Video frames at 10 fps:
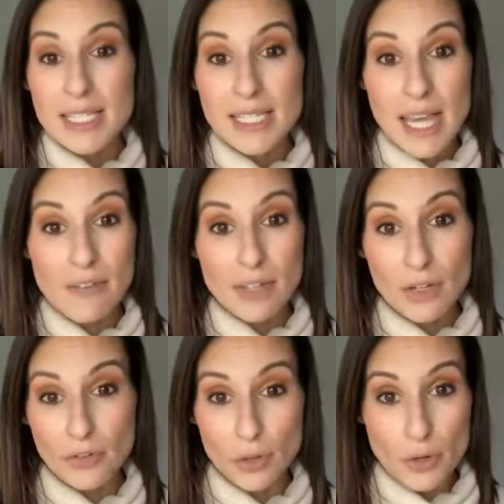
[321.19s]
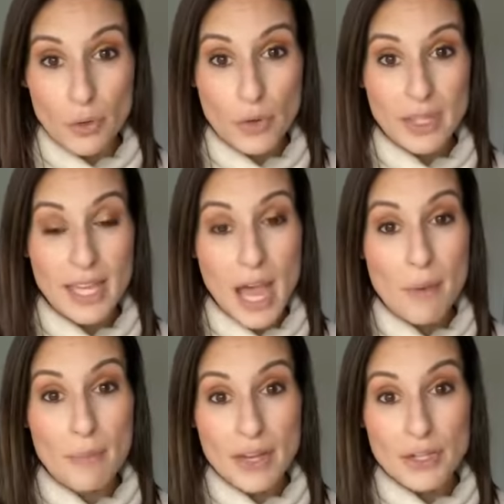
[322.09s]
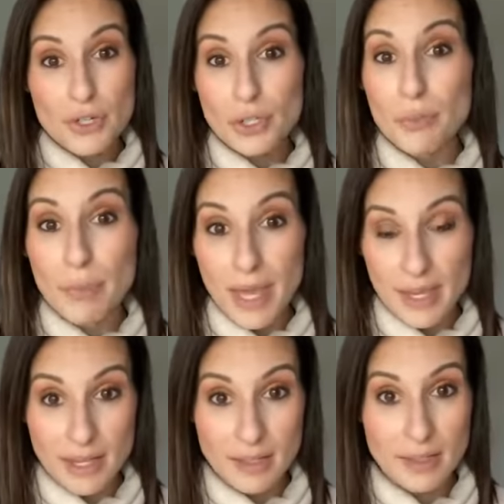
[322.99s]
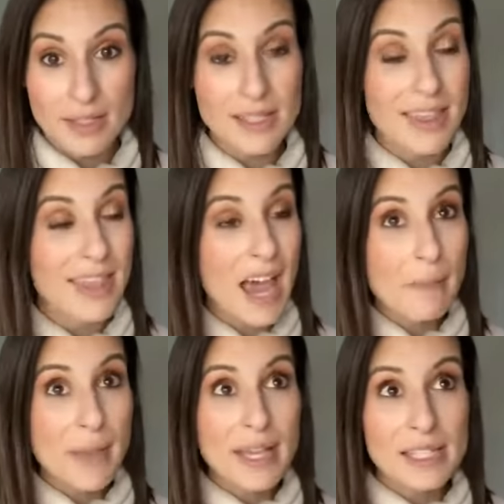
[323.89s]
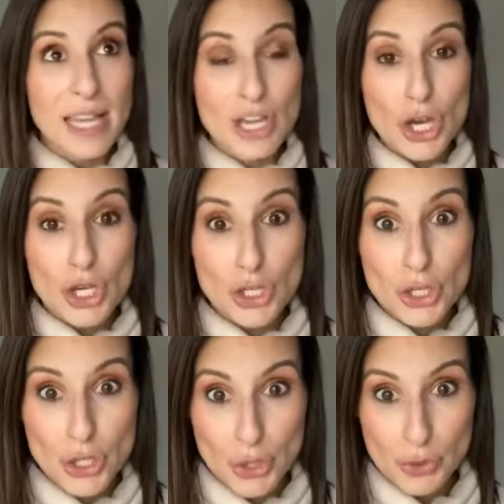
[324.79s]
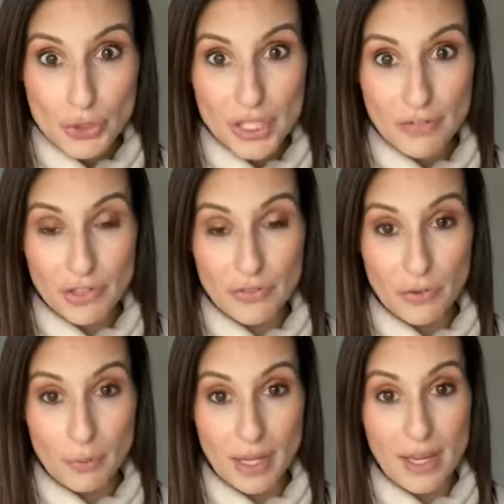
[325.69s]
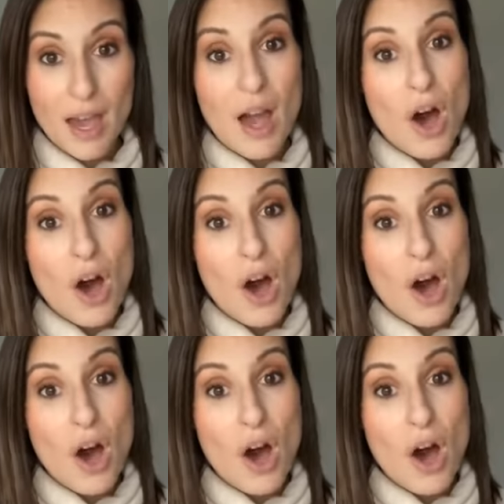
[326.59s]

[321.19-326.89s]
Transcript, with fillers: definitely, or if you're an oily gal, make sure you bake it because that makes a huge difference for me.